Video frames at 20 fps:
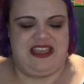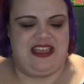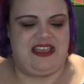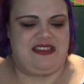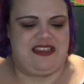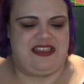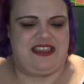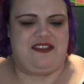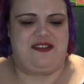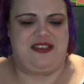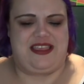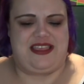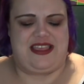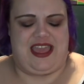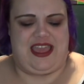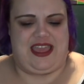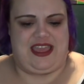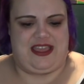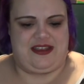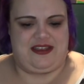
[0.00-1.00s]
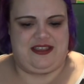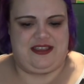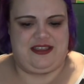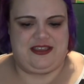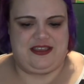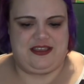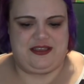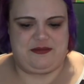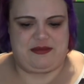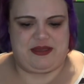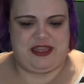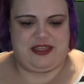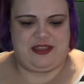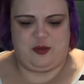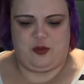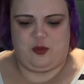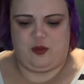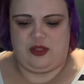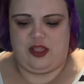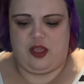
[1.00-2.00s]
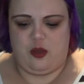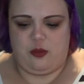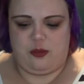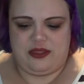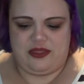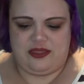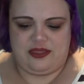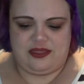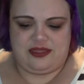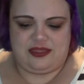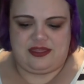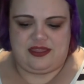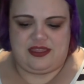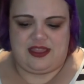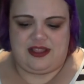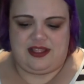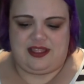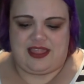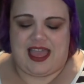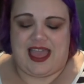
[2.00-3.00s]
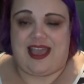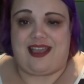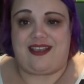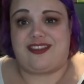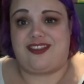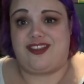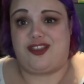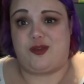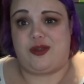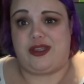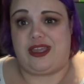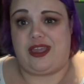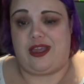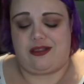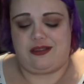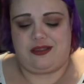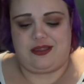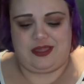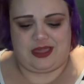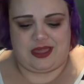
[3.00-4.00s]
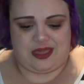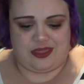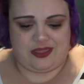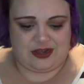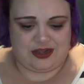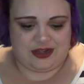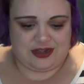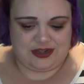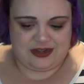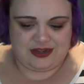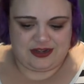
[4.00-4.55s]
that's so sad. But we'll open the last three all together.